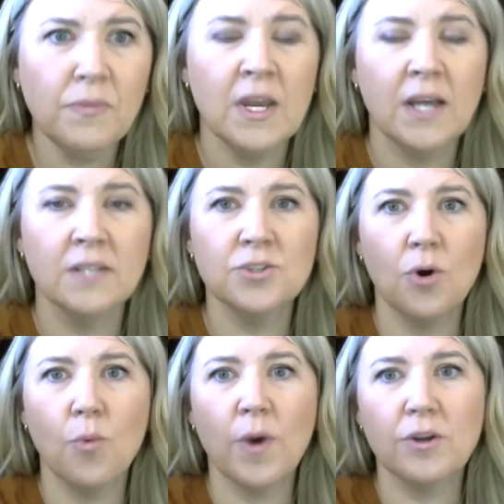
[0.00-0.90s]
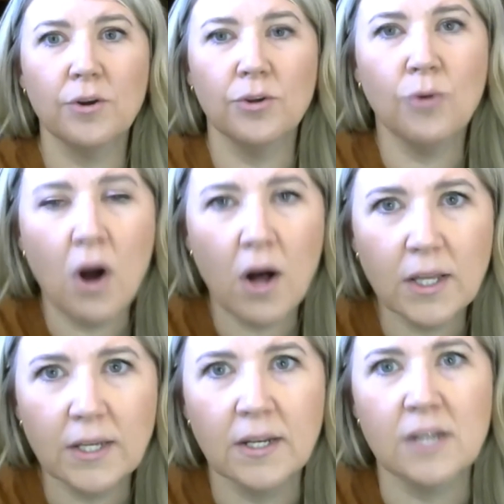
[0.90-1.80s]
And so whether you call
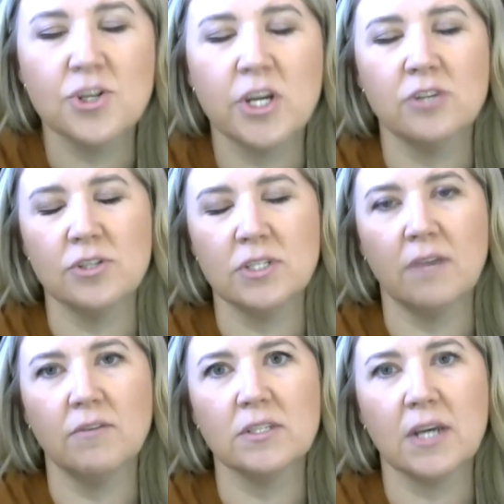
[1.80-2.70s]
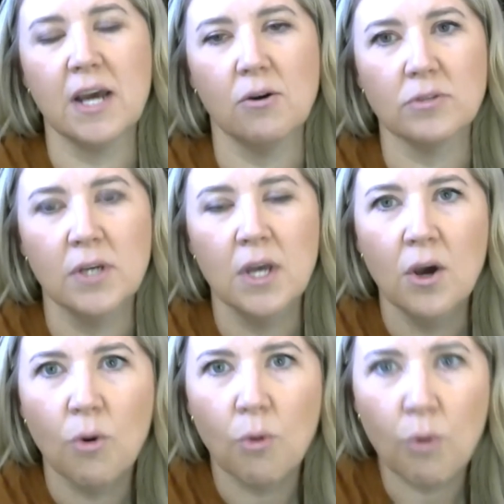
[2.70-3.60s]
it an education savings account
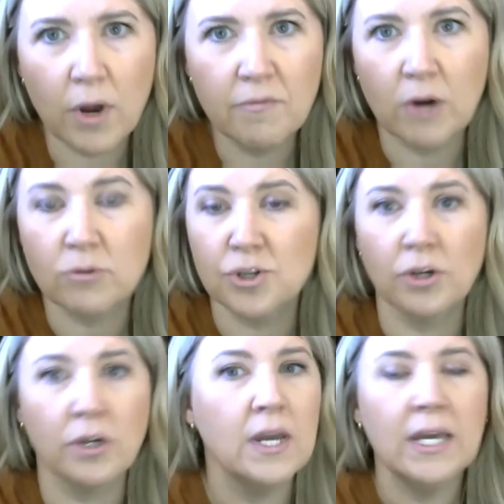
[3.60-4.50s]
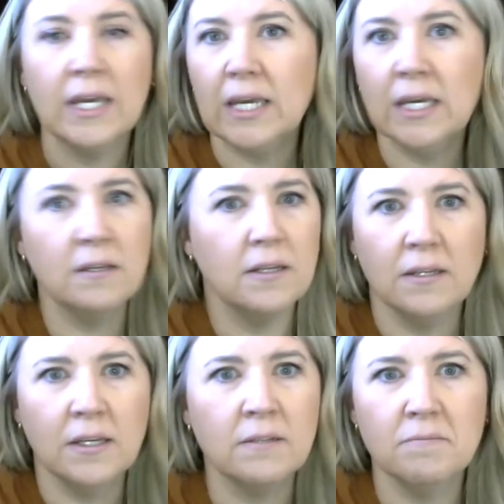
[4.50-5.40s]
or a voucher, it
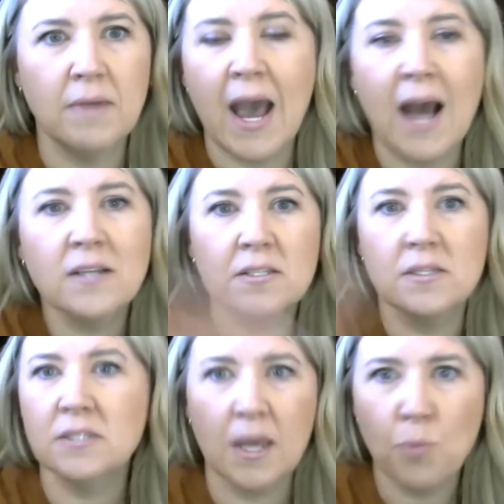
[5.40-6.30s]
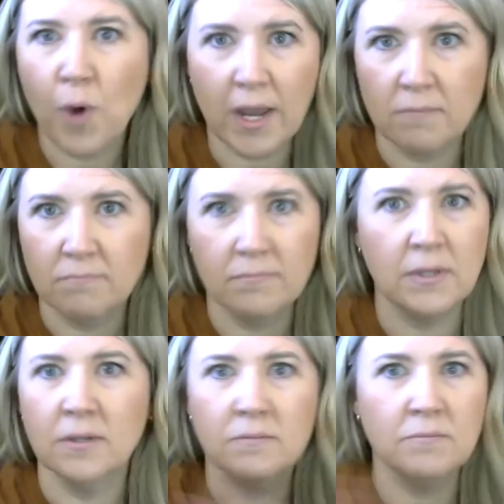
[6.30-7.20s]
acts the same way.
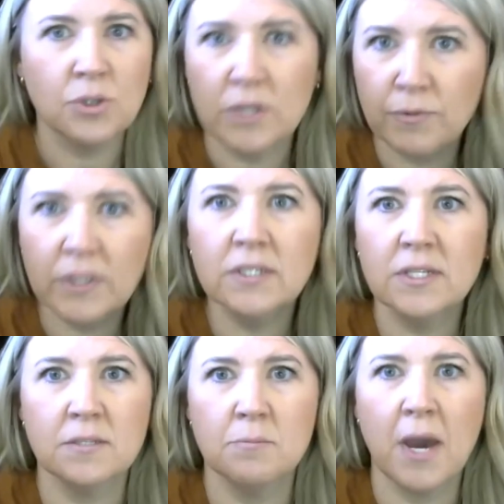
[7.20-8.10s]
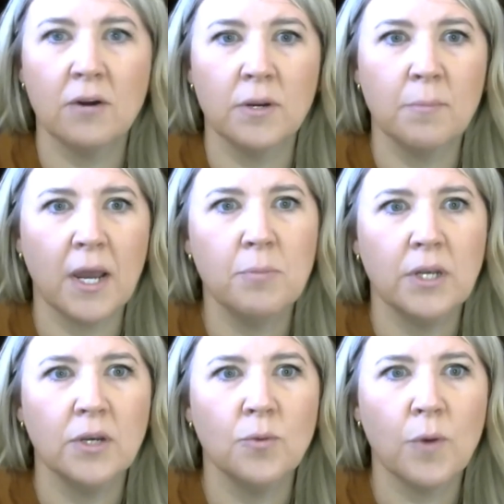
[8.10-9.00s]
So it really doesn't matter, in my
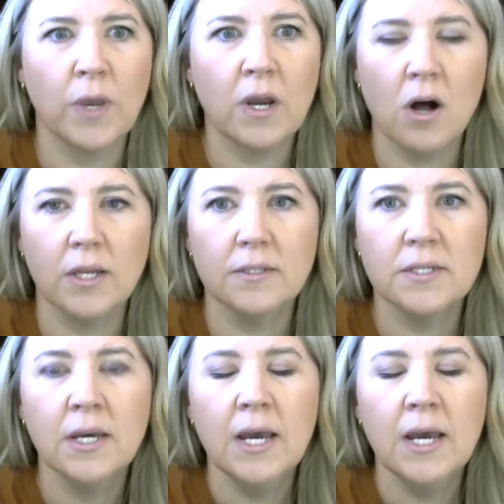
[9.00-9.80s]
opinion, what we call it.